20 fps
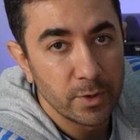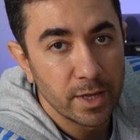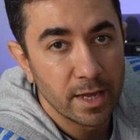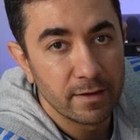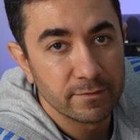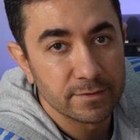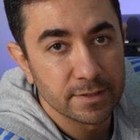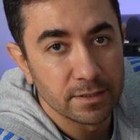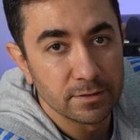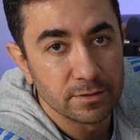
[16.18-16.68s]
we
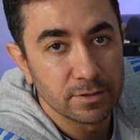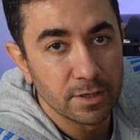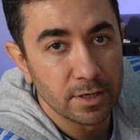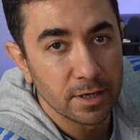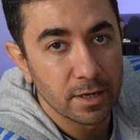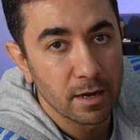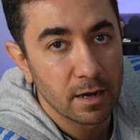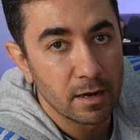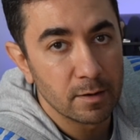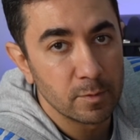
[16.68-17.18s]
have
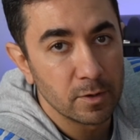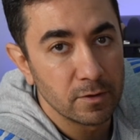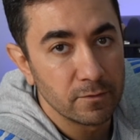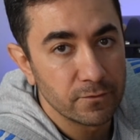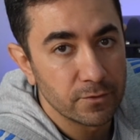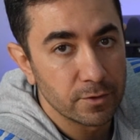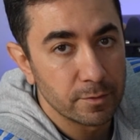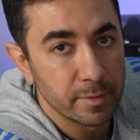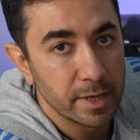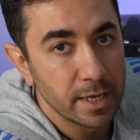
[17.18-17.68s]
Centauri Carbon
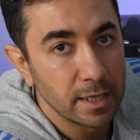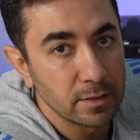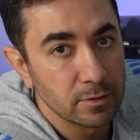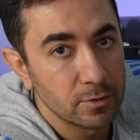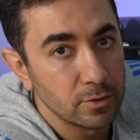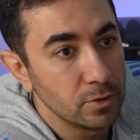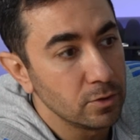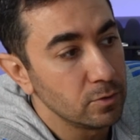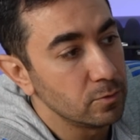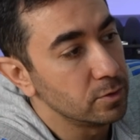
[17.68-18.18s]
from
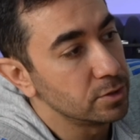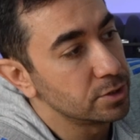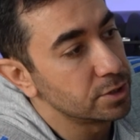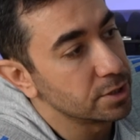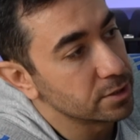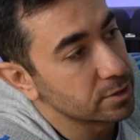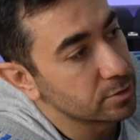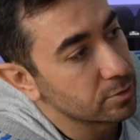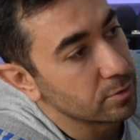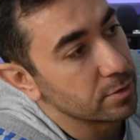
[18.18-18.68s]
Elegoo, which
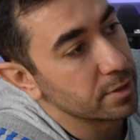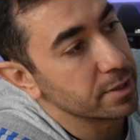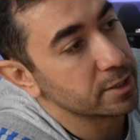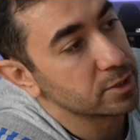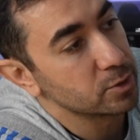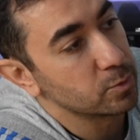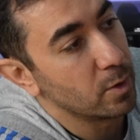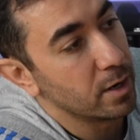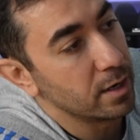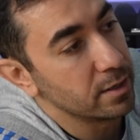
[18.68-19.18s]
is Core
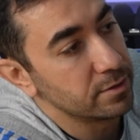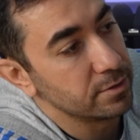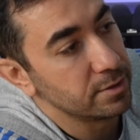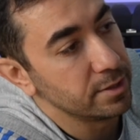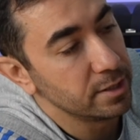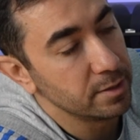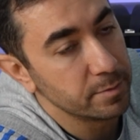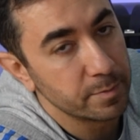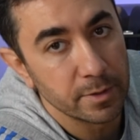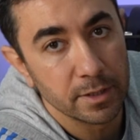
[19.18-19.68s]
XY
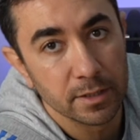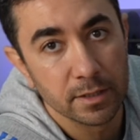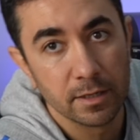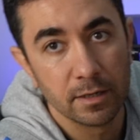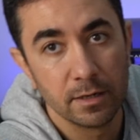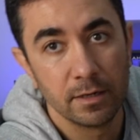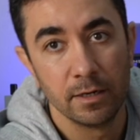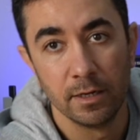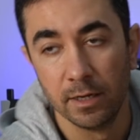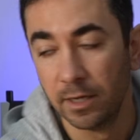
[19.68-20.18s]
3D
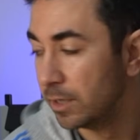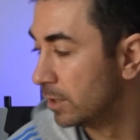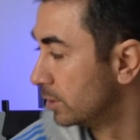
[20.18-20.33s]
printer,